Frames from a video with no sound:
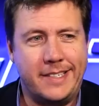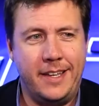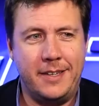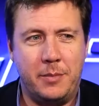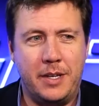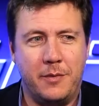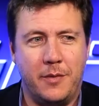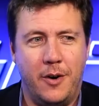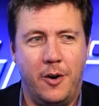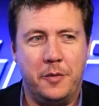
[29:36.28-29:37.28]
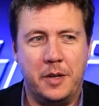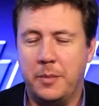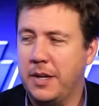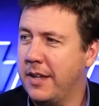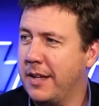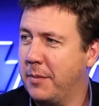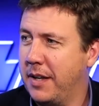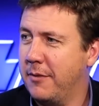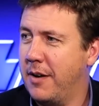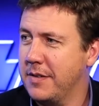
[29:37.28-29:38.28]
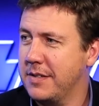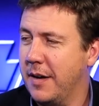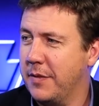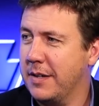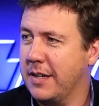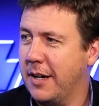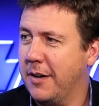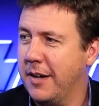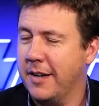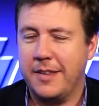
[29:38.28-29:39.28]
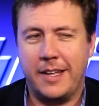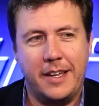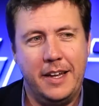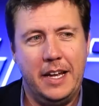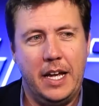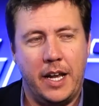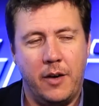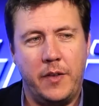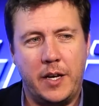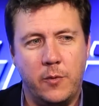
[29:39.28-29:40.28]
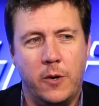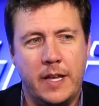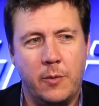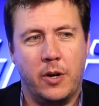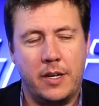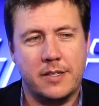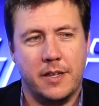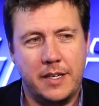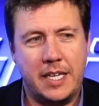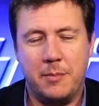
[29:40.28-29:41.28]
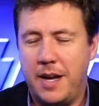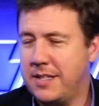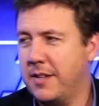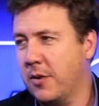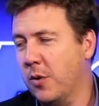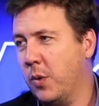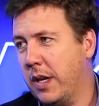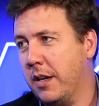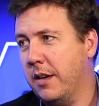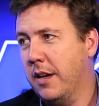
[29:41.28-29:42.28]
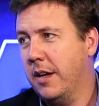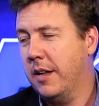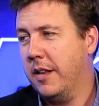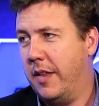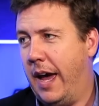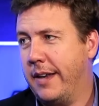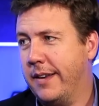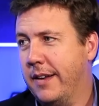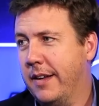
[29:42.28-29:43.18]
getting a bit involved in a bit of the rough stuff. I think And I think I've worked out what it is. I think he must have got wind that